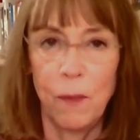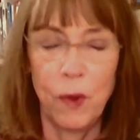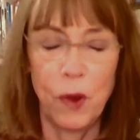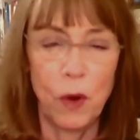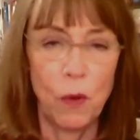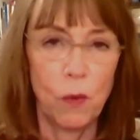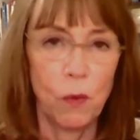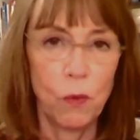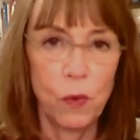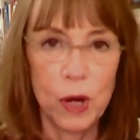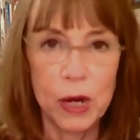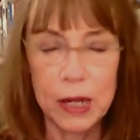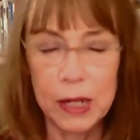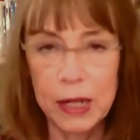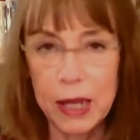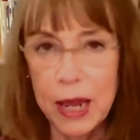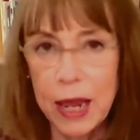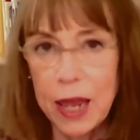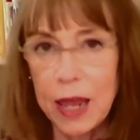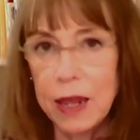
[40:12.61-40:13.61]
you know,
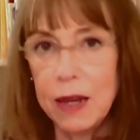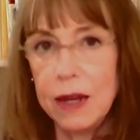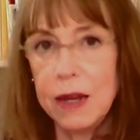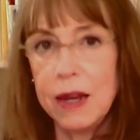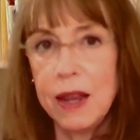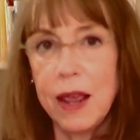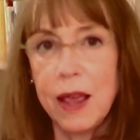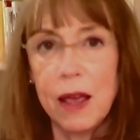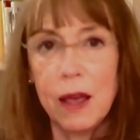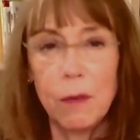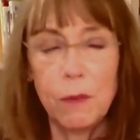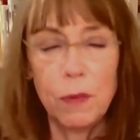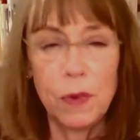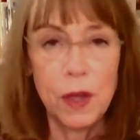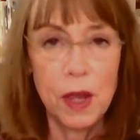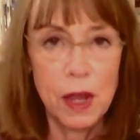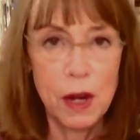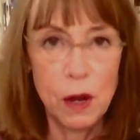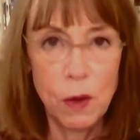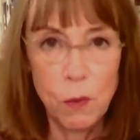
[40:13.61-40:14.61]
really in depth
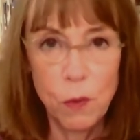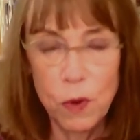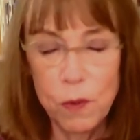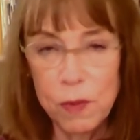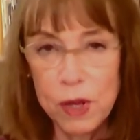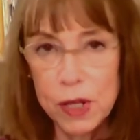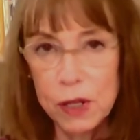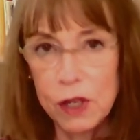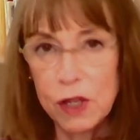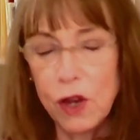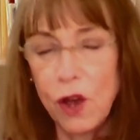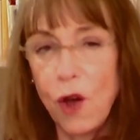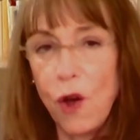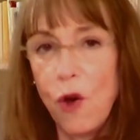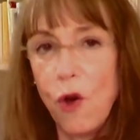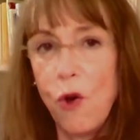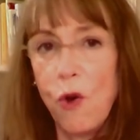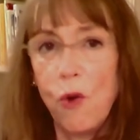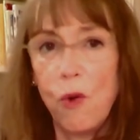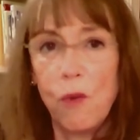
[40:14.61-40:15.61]
in a woman's
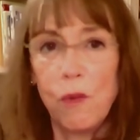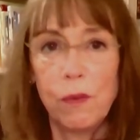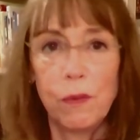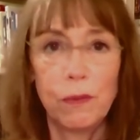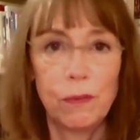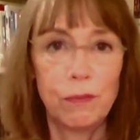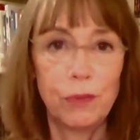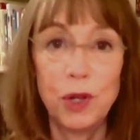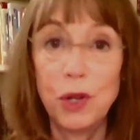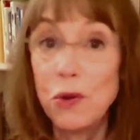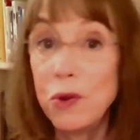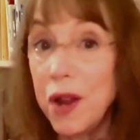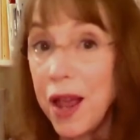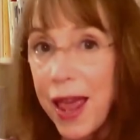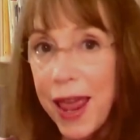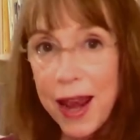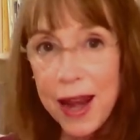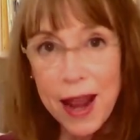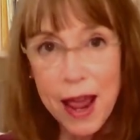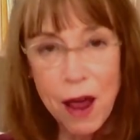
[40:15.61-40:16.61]
home, two to
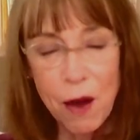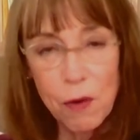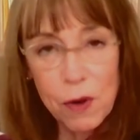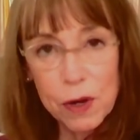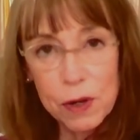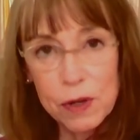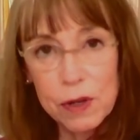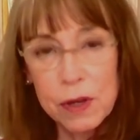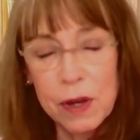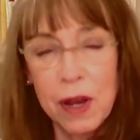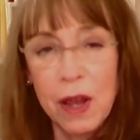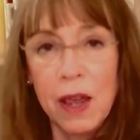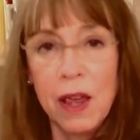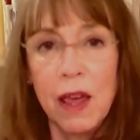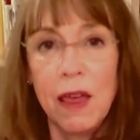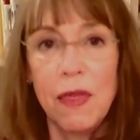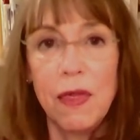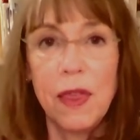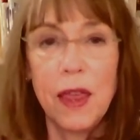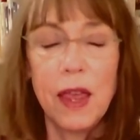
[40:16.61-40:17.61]
eight hours.
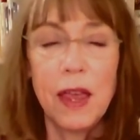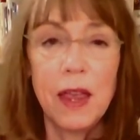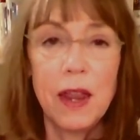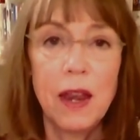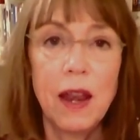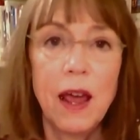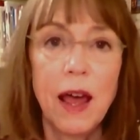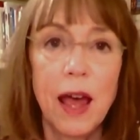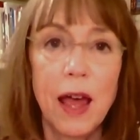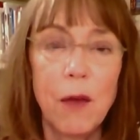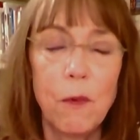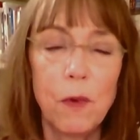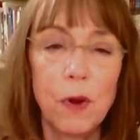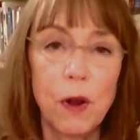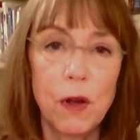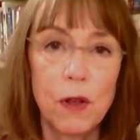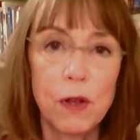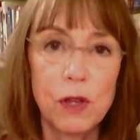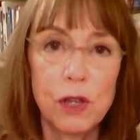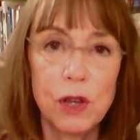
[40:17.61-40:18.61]
Then I would
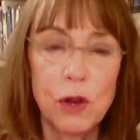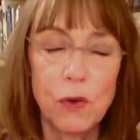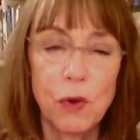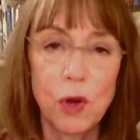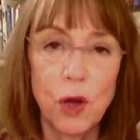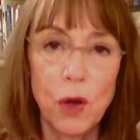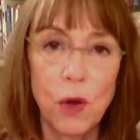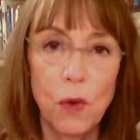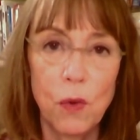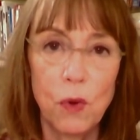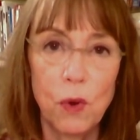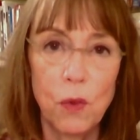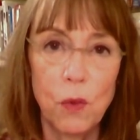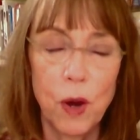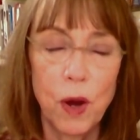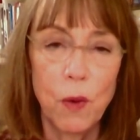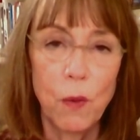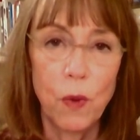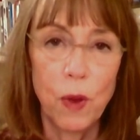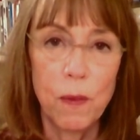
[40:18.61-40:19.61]
also go to
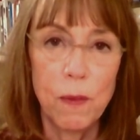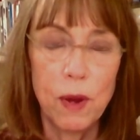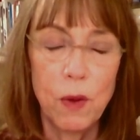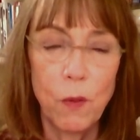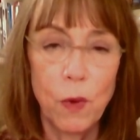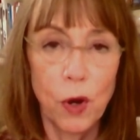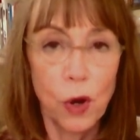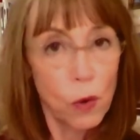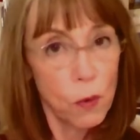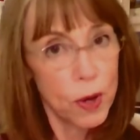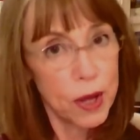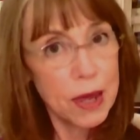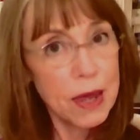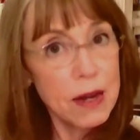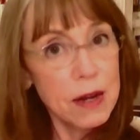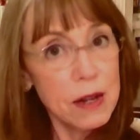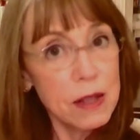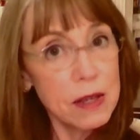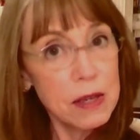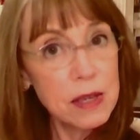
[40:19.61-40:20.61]
where women were going
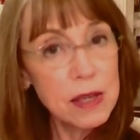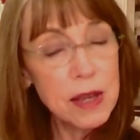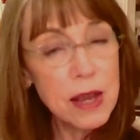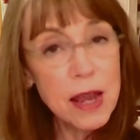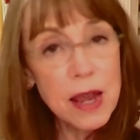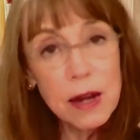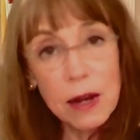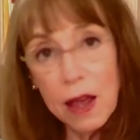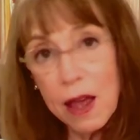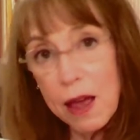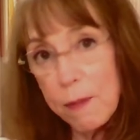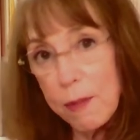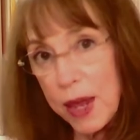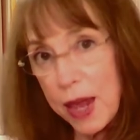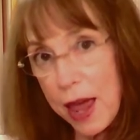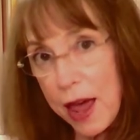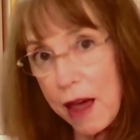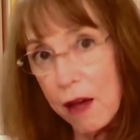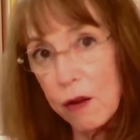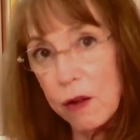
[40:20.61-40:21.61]
into the sea and coming
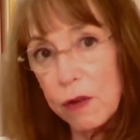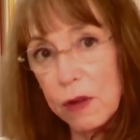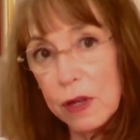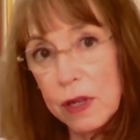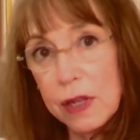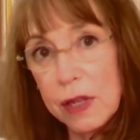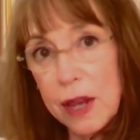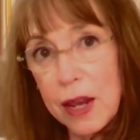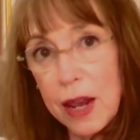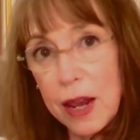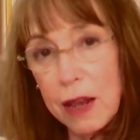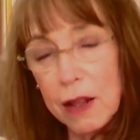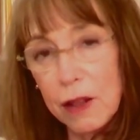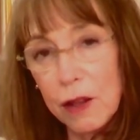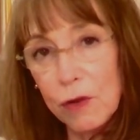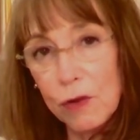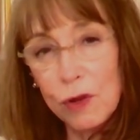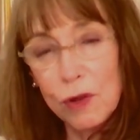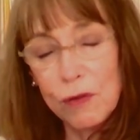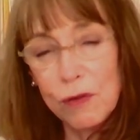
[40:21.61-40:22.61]
out of the sea. And
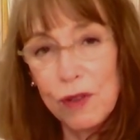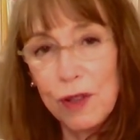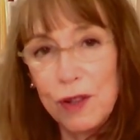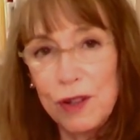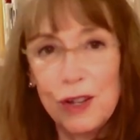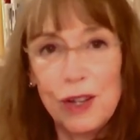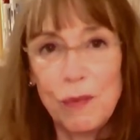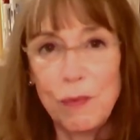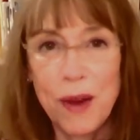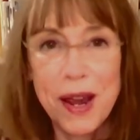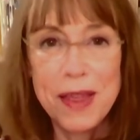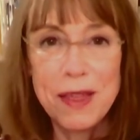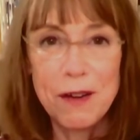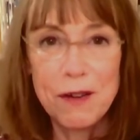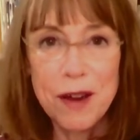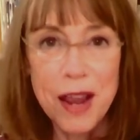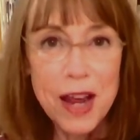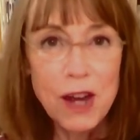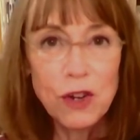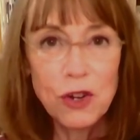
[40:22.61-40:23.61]
those, just by their
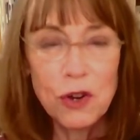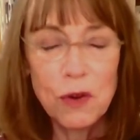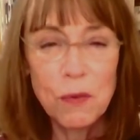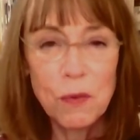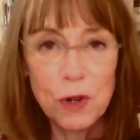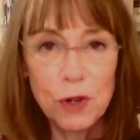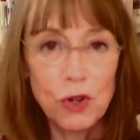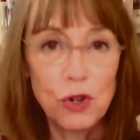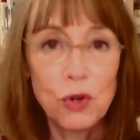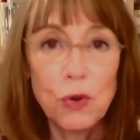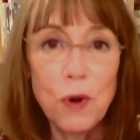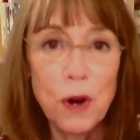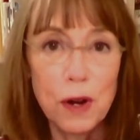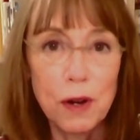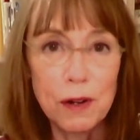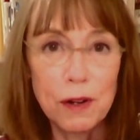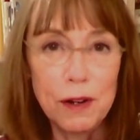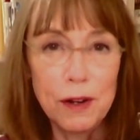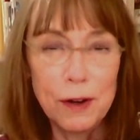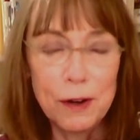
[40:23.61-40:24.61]
nature, were short,
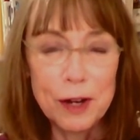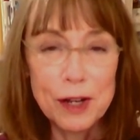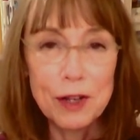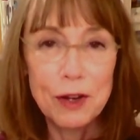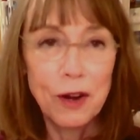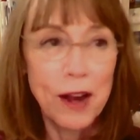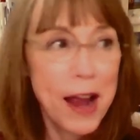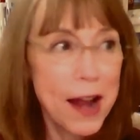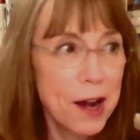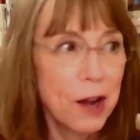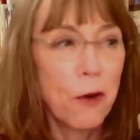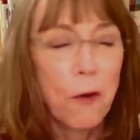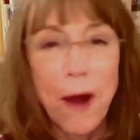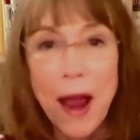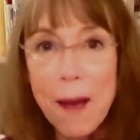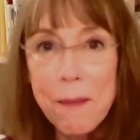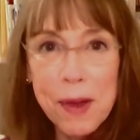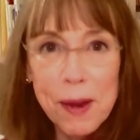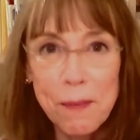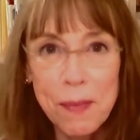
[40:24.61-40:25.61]
you know, because you're kind of
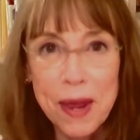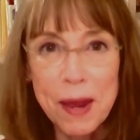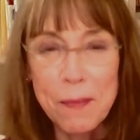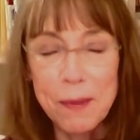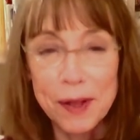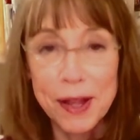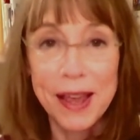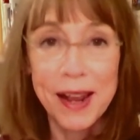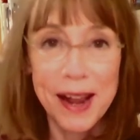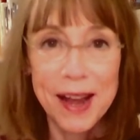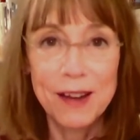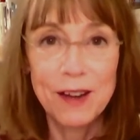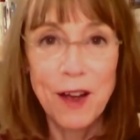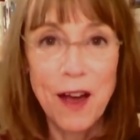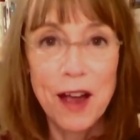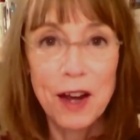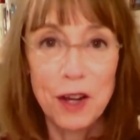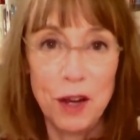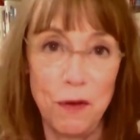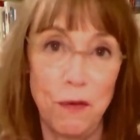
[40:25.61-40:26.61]
grabbing people. Can I talk
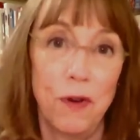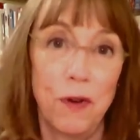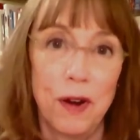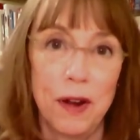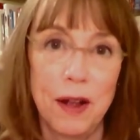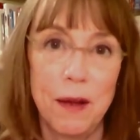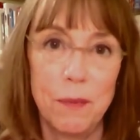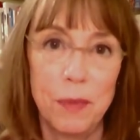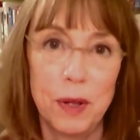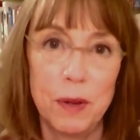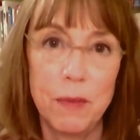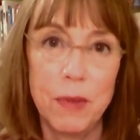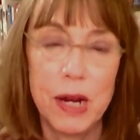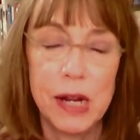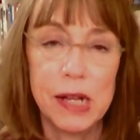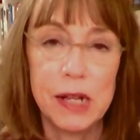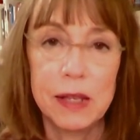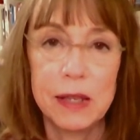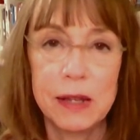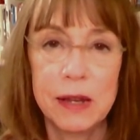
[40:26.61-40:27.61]
to you for a couple of minutes?